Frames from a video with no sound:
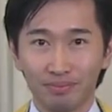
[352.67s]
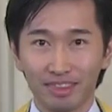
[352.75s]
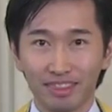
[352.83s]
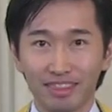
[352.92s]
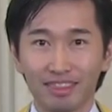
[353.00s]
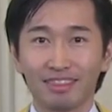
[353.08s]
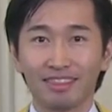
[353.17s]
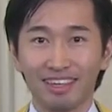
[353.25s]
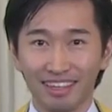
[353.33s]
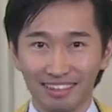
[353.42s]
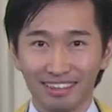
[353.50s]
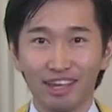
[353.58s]
Then
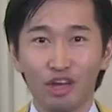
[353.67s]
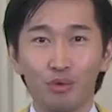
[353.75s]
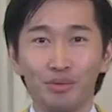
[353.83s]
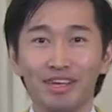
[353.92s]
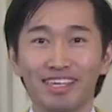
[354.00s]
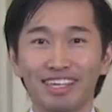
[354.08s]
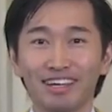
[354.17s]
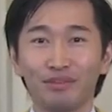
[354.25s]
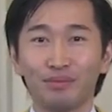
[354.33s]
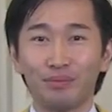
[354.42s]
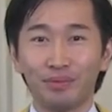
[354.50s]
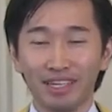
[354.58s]
we can
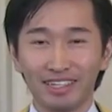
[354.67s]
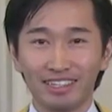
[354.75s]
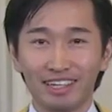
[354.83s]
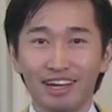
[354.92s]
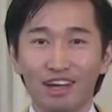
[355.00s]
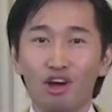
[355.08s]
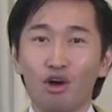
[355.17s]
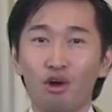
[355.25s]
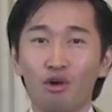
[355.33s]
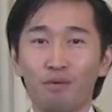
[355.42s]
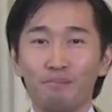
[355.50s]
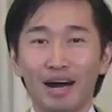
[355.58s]
feel, oh,
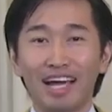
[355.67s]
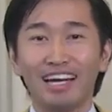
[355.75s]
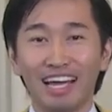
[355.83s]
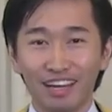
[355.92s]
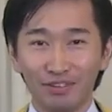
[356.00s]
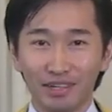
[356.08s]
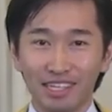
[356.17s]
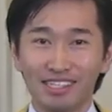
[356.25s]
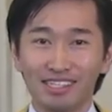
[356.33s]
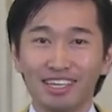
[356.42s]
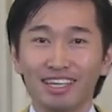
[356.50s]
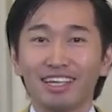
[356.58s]
my life is
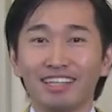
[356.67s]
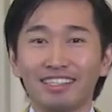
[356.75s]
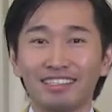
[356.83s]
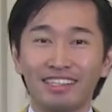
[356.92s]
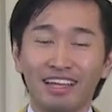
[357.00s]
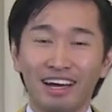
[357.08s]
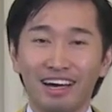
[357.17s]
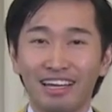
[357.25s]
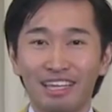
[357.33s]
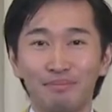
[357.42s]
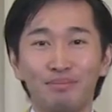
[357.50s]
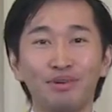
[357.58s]
uh,
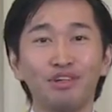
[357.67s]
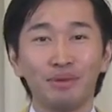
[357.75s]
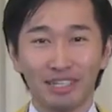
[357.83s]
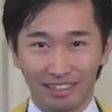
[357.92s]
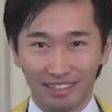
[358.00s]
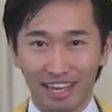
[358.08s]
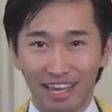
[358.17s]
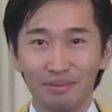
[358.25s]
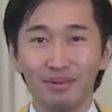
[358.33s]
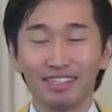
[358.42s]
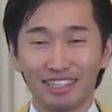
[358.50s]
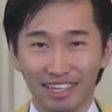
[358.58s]
improving every
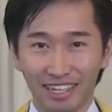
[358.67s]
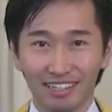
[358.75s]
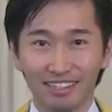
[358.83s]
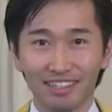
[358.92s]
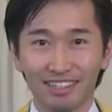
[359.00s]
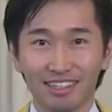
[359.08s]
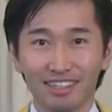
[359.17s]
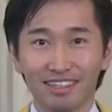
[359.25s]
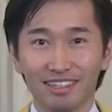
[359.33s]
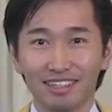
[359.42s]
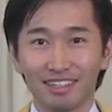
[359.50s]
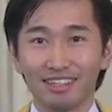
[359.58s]
day.
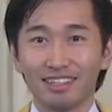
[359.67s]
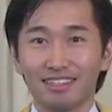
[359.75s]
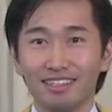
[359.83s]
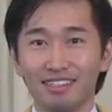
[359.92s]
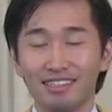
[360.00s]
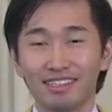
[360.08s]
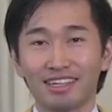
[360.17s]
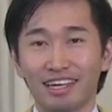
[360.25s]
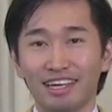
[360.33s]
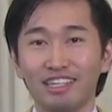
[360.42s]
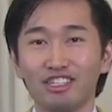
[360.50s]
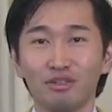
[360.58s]
This is a kind
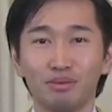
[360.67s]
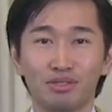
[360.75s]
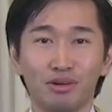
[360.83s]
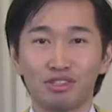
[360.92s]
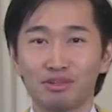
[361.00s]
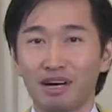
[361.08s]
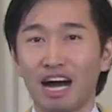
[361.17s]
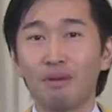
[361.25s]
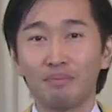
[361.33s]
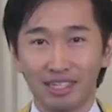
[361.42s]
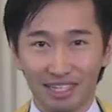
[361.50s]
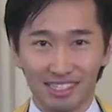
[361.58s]
of source of
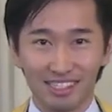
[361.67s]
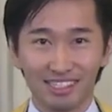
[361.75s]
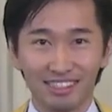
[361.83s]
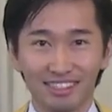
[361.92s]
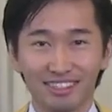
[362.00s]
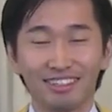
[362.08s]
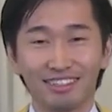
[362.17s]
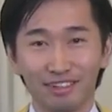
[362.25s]
happiness, you know.